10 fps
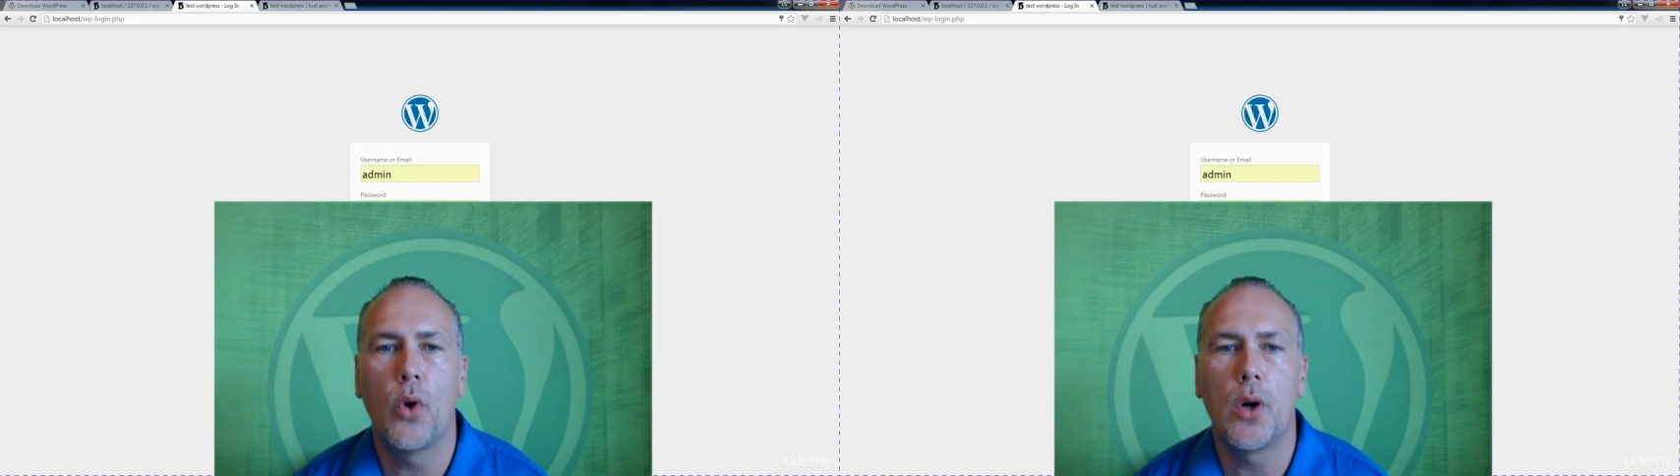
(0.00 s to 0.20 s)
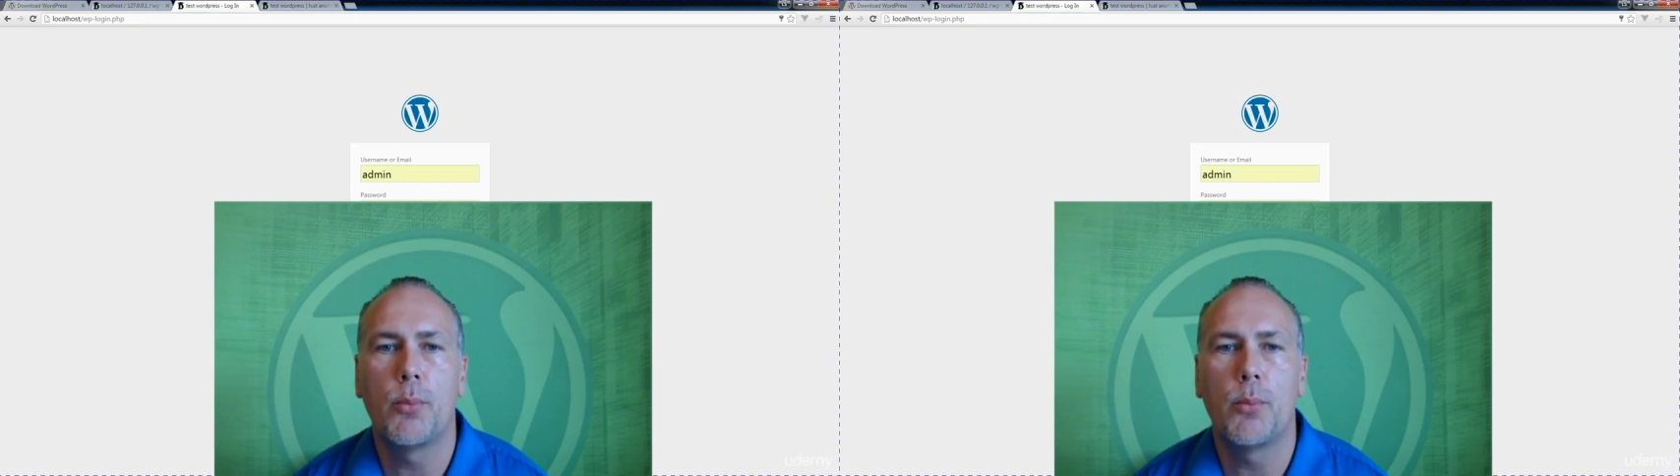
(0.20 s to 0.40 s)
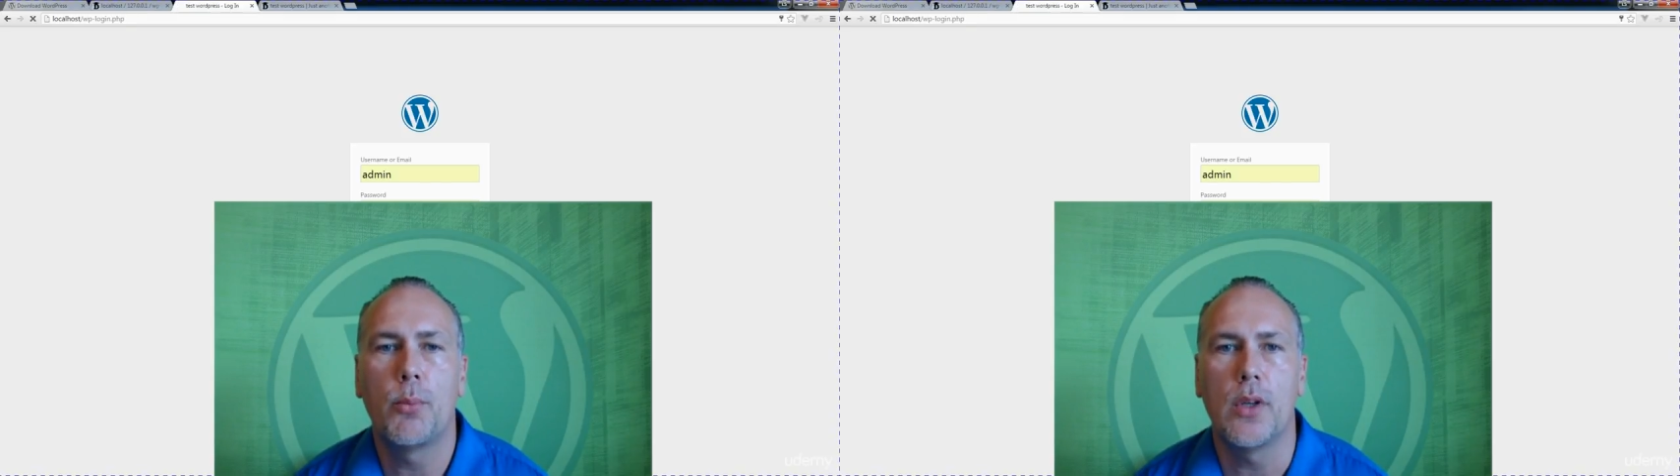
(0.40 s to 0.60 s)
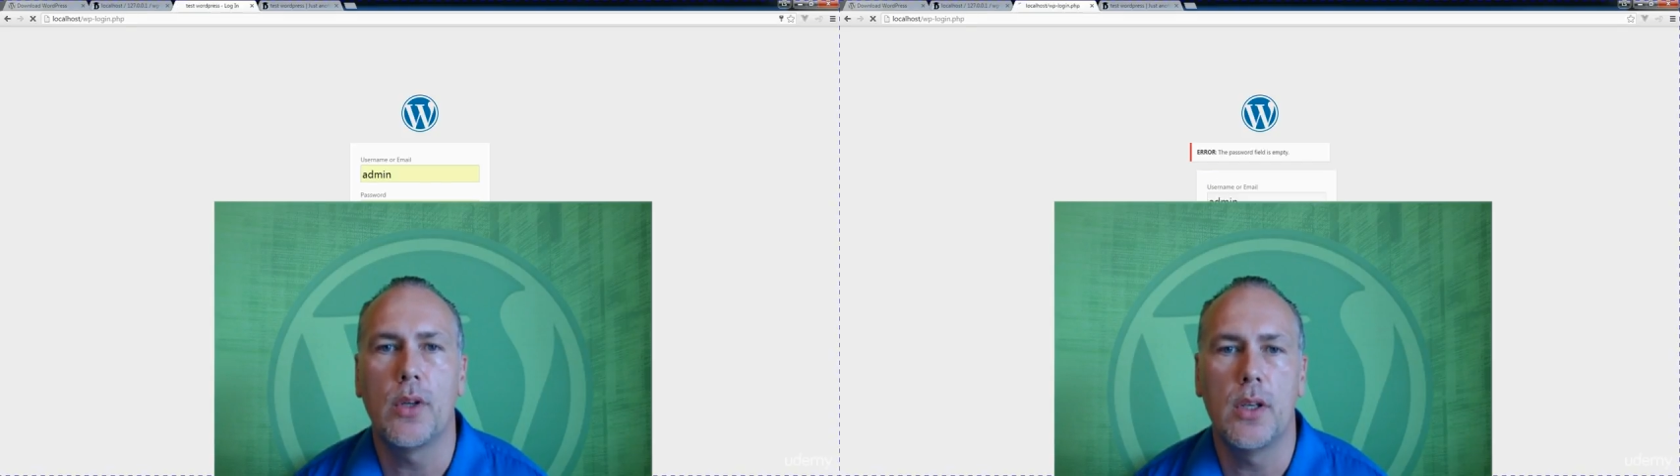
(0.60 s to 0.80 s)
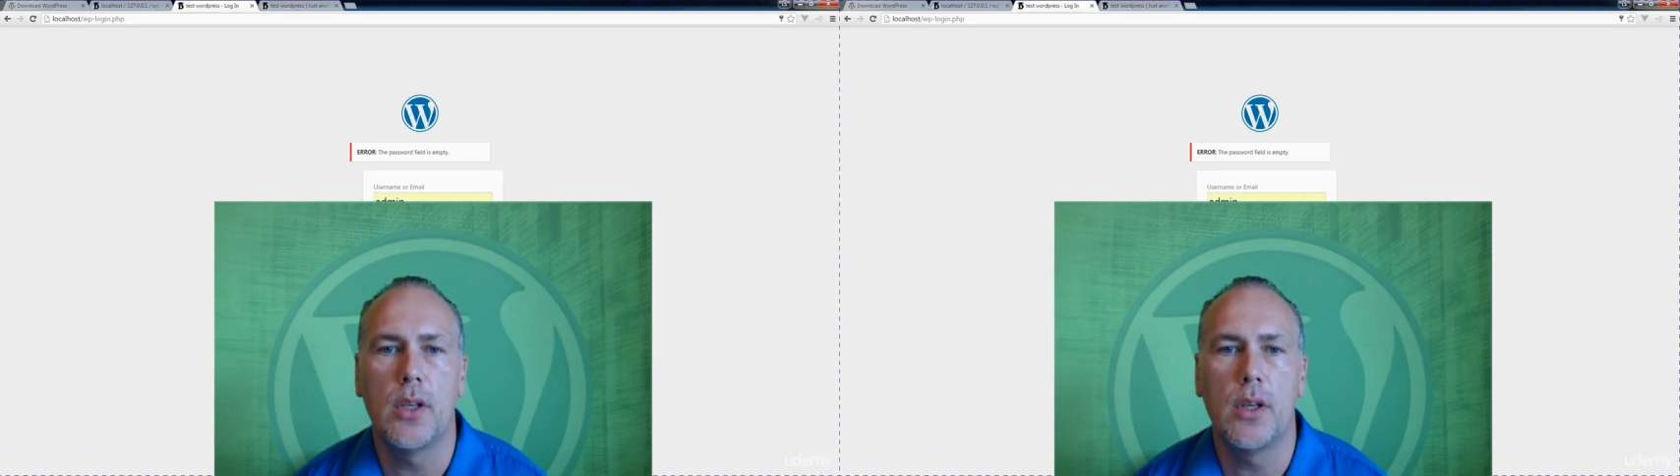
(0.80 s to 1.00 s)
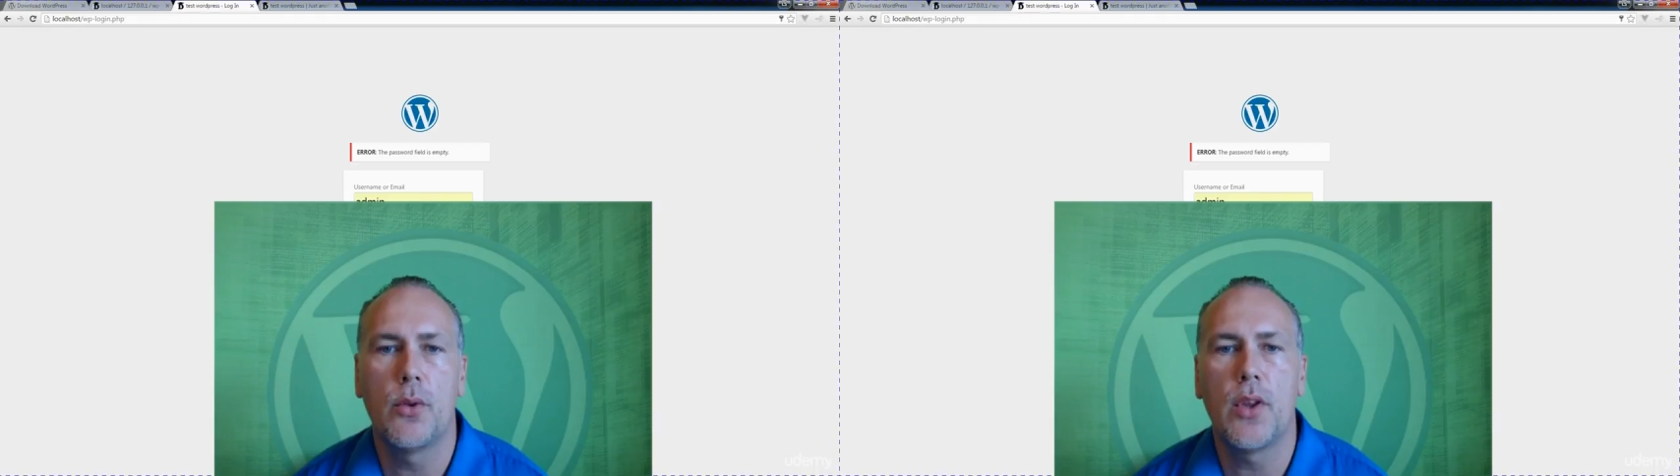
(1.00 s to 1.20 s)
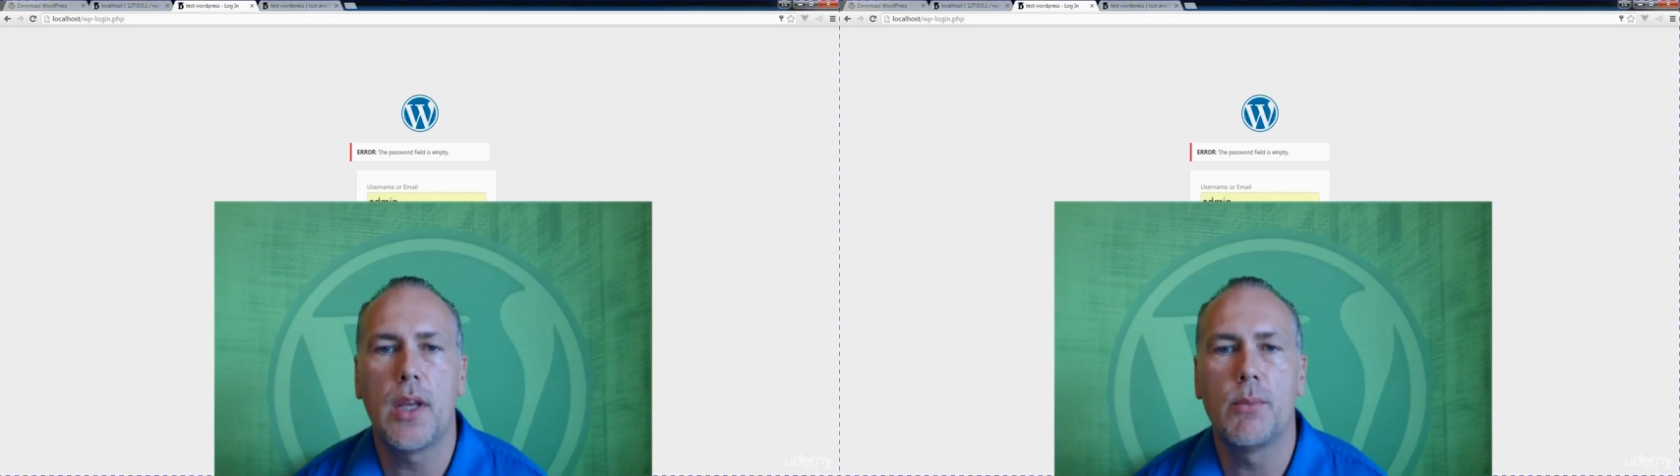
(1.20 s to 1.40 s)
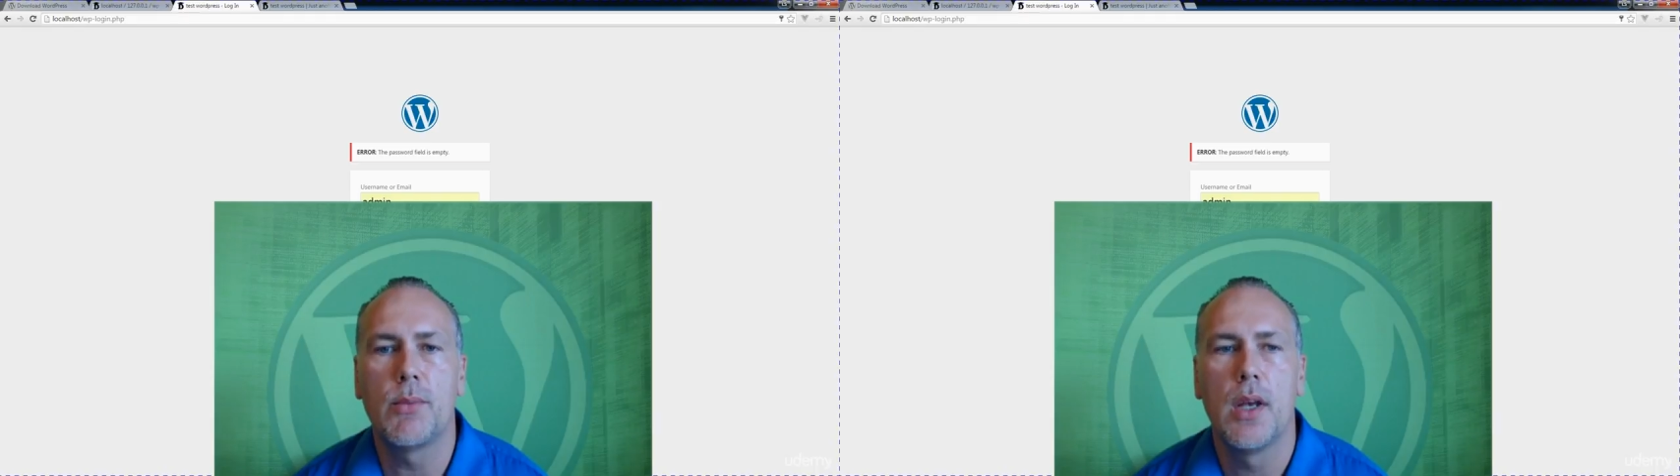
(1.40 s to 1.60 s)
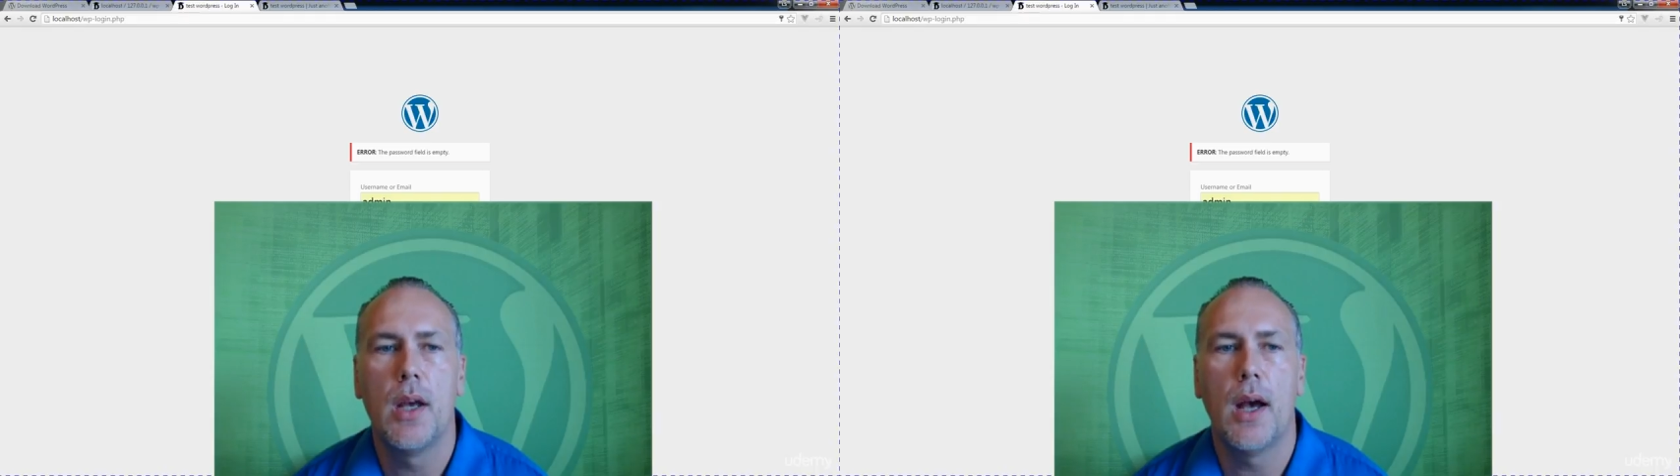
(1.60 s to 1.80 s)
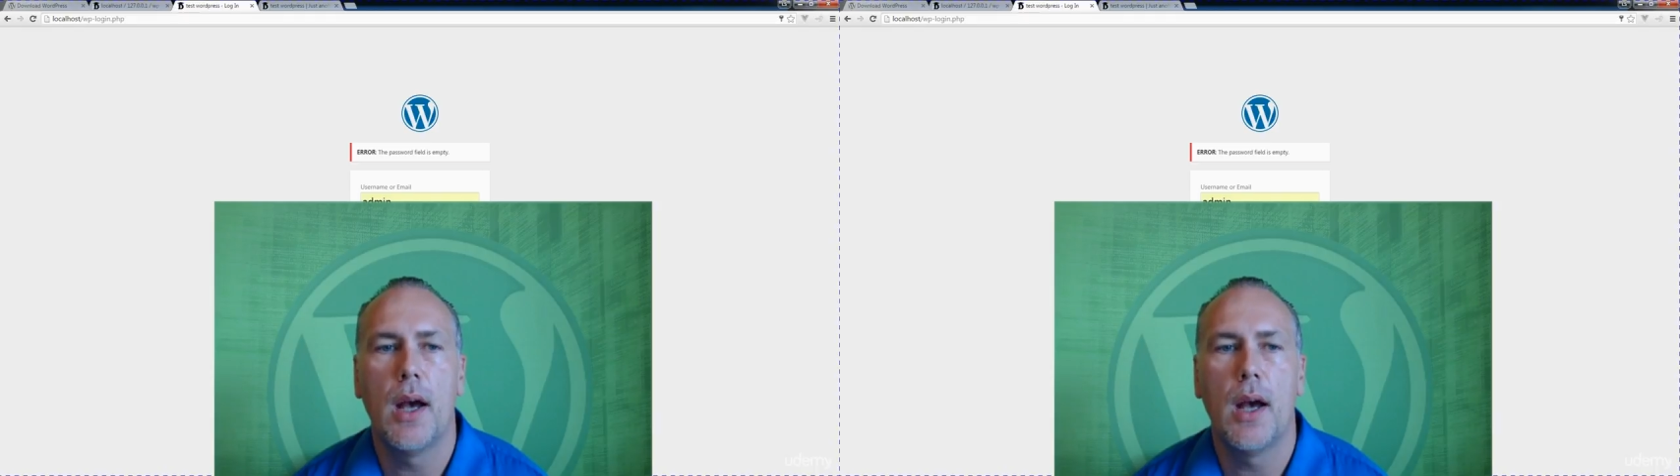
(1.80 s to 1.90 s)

WordPress for new themes,